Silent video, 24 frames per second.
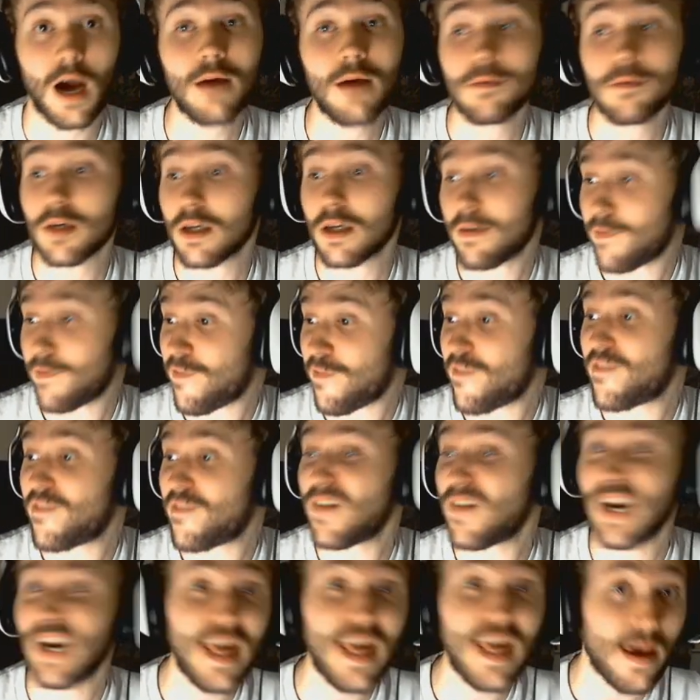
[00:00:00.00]
I'm gonna
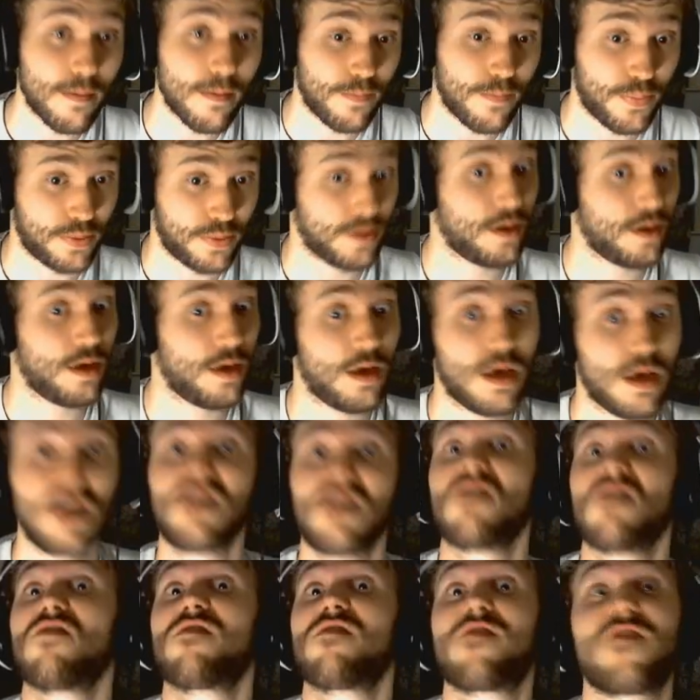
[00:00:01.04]
flip,
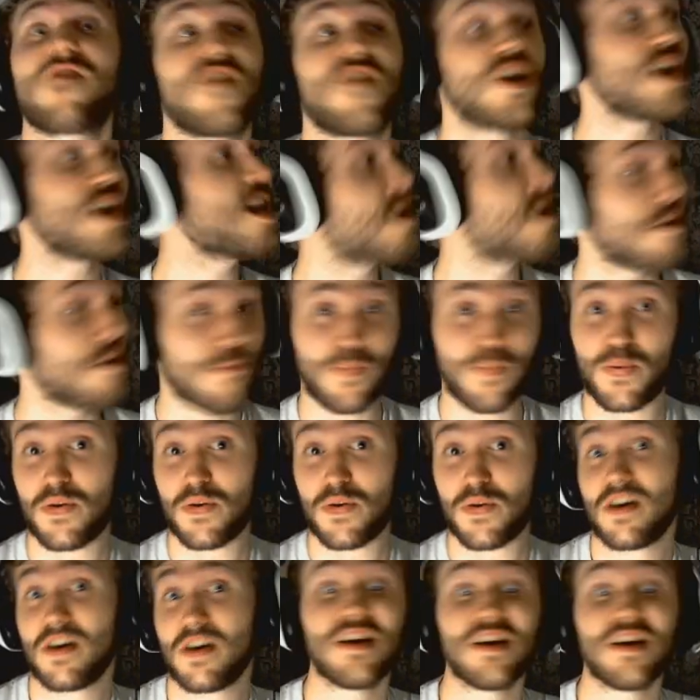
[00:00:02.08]
flip
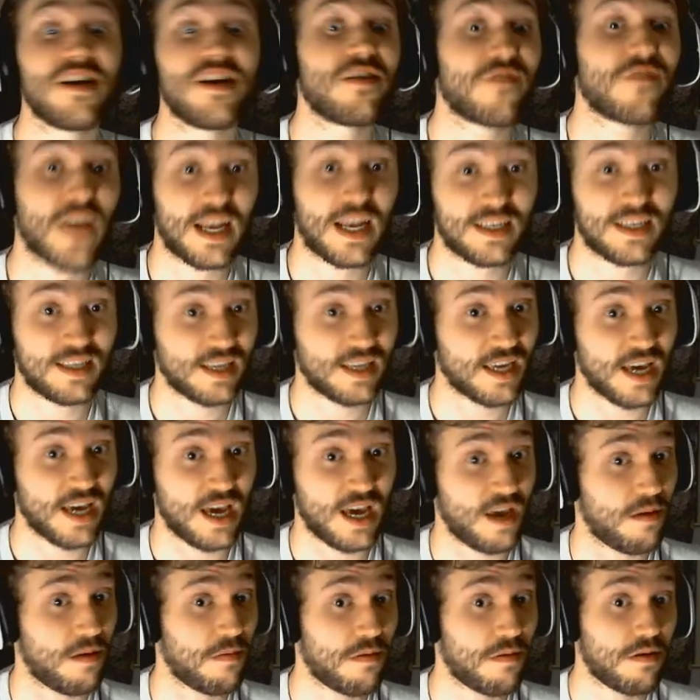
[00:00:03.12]
if that's the
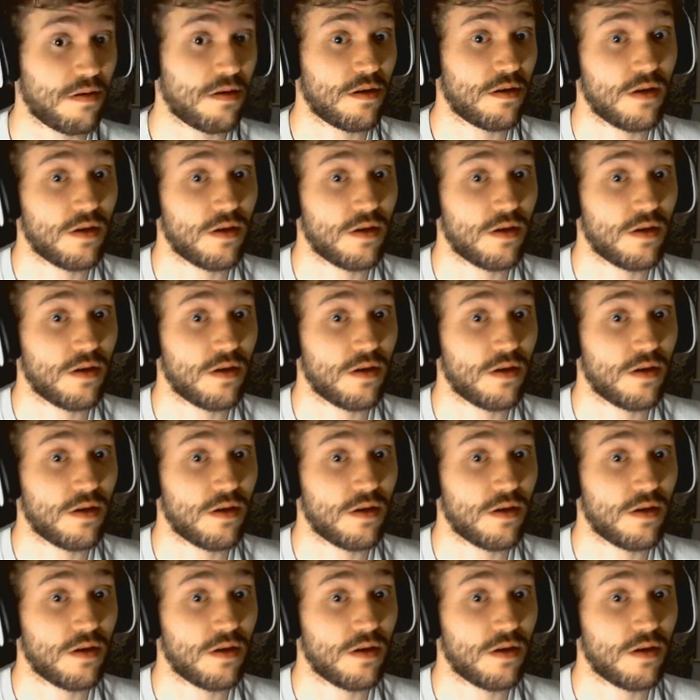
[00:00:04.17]
game.